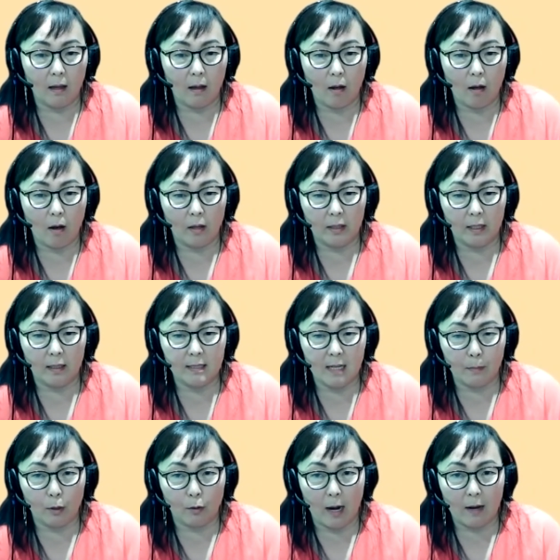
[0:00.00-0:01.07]
on the
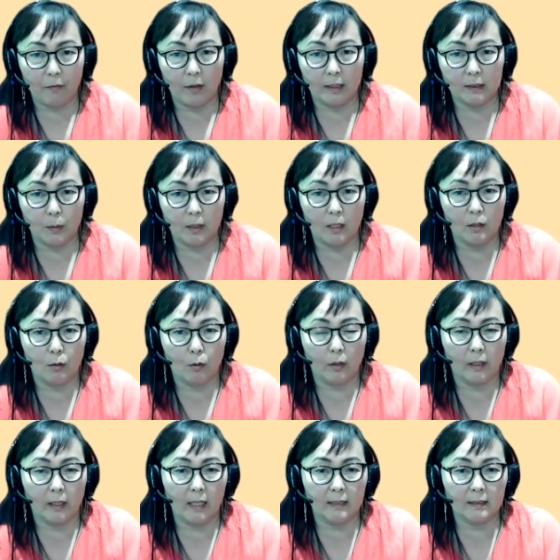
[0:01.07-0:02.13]
demographics within your
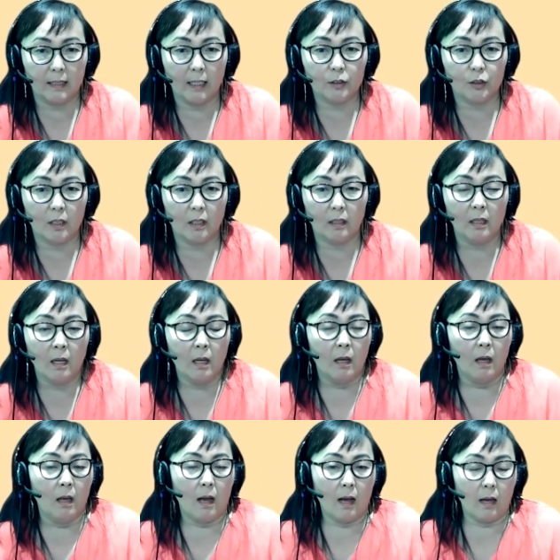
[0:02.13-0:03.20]
organization,
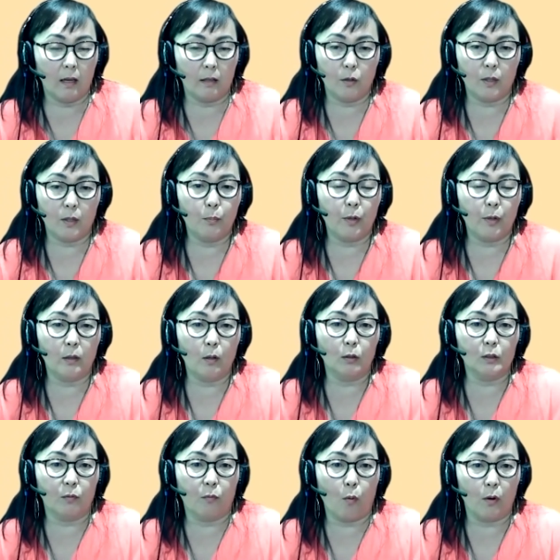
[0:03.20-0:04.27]
you can bring
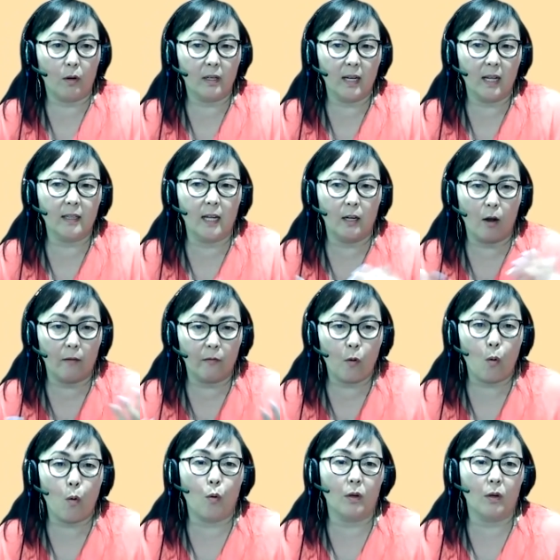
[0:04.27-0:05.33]
those forward. And then of
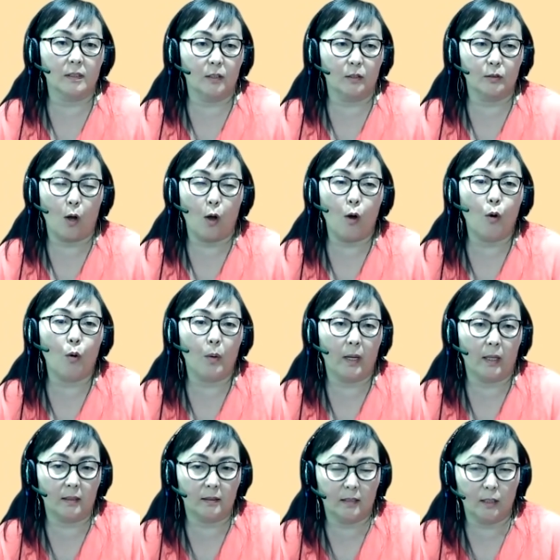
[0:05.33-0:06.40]
course, there's
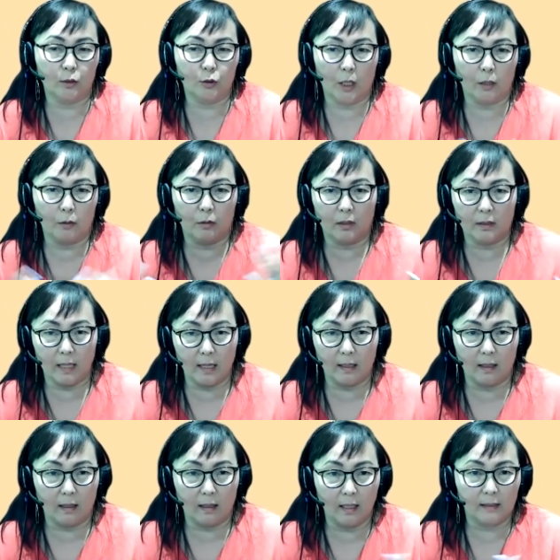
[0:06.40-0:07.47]
always the general
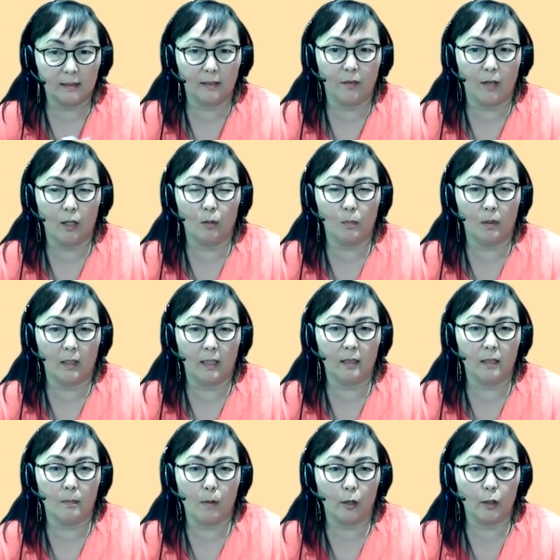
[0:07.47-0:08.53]
data that's available in
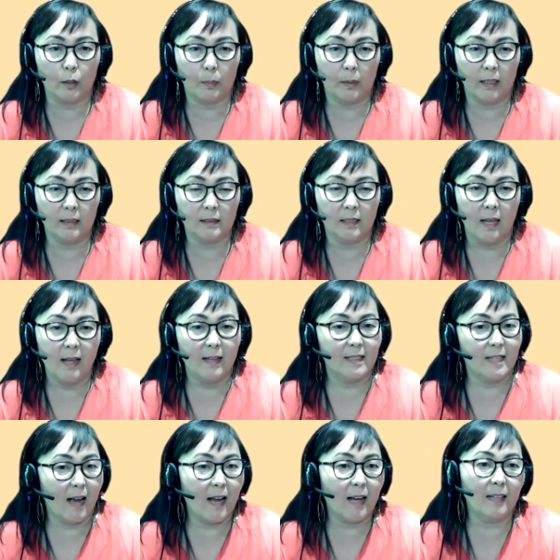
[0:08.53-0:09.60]
the marketplace.
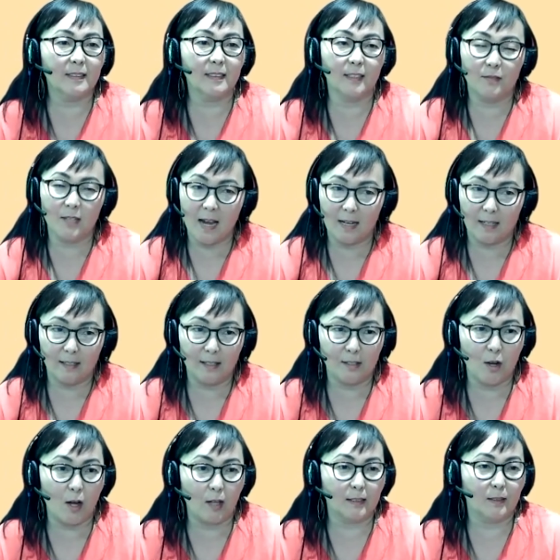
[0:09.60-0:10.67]
Tons of data that
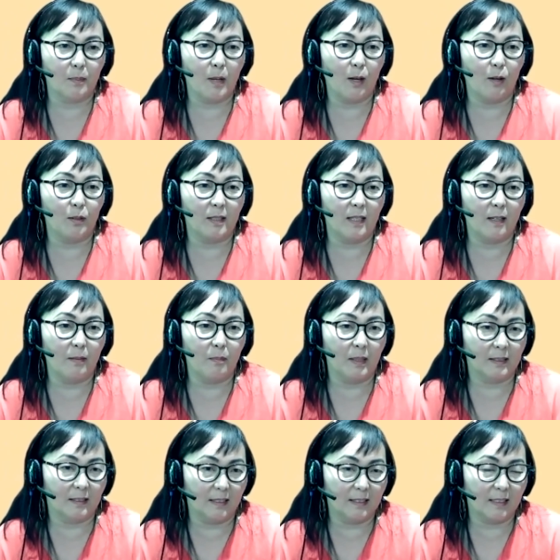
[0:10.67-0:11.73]
talks about the
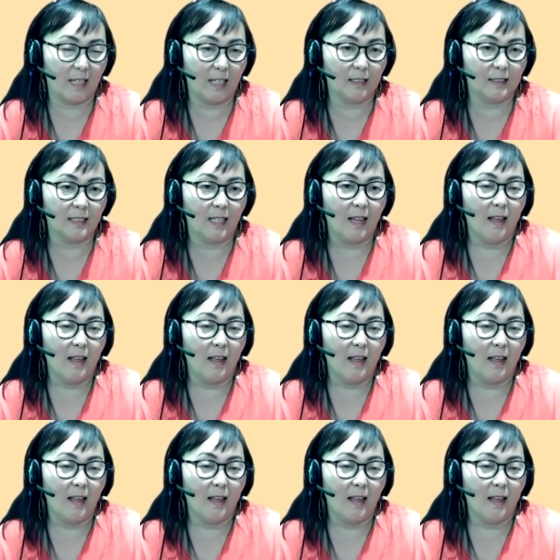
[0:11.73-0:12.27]
business case